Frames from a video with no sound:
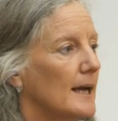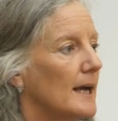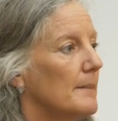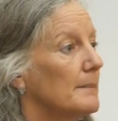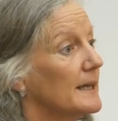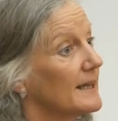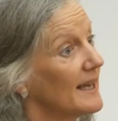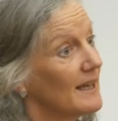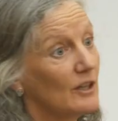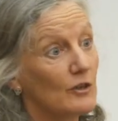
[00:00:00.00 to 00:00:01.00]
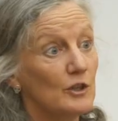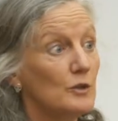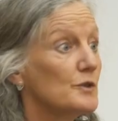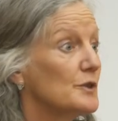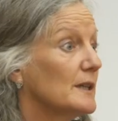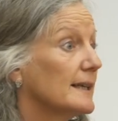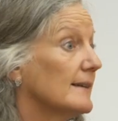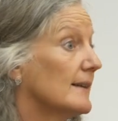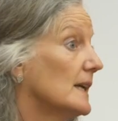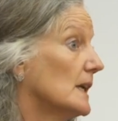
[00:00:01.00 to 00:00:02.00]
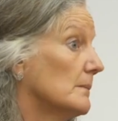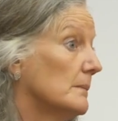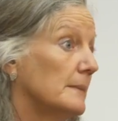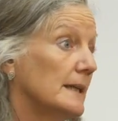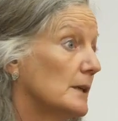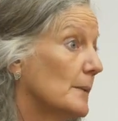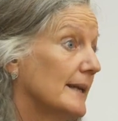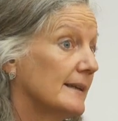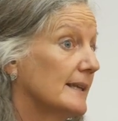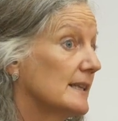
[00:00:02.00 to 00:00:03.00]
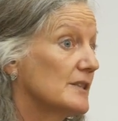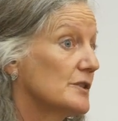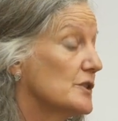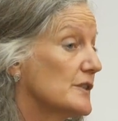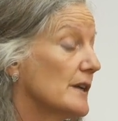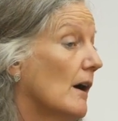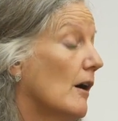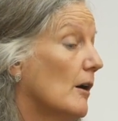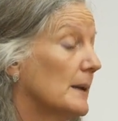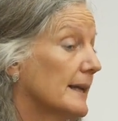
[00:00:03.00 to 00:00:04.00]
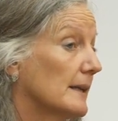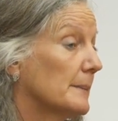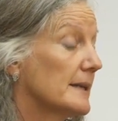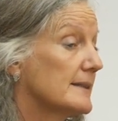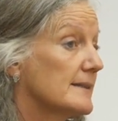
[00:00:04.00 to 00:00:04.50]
But again, you know, use your little mini awakenings to just calm a little bit.